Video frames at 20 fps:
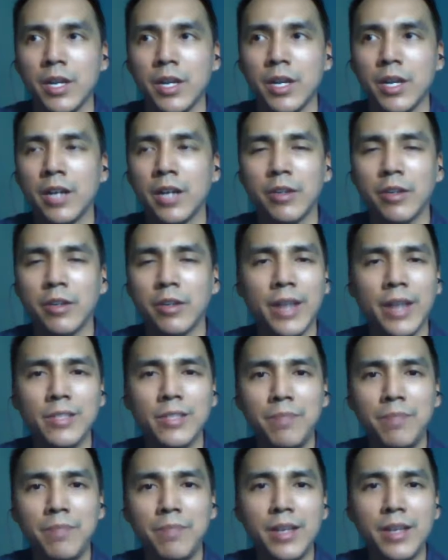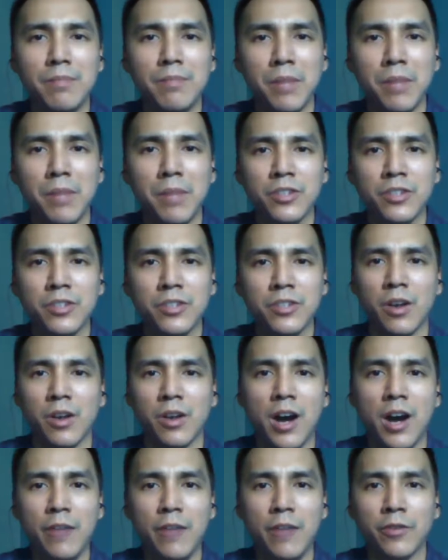there hasn't been much to
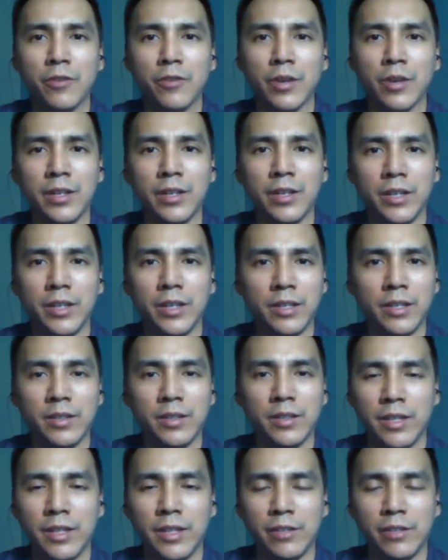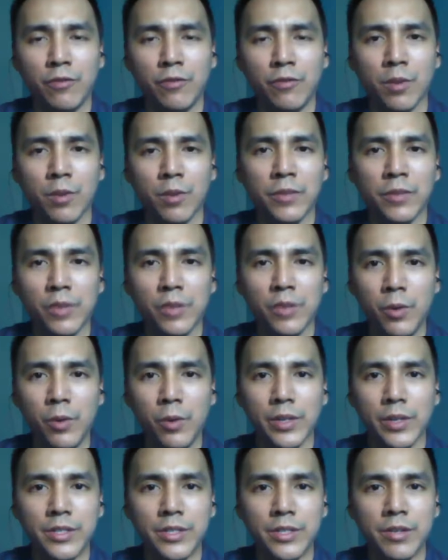offer in the form of
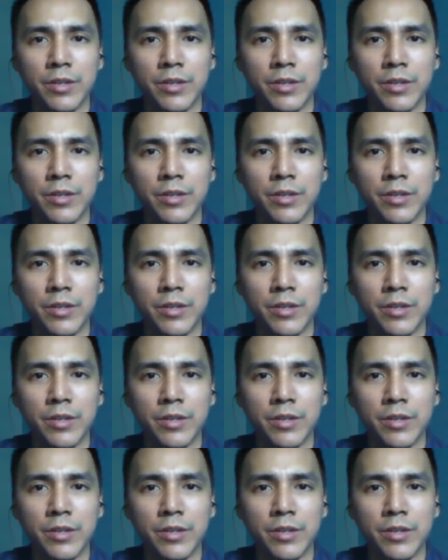toys.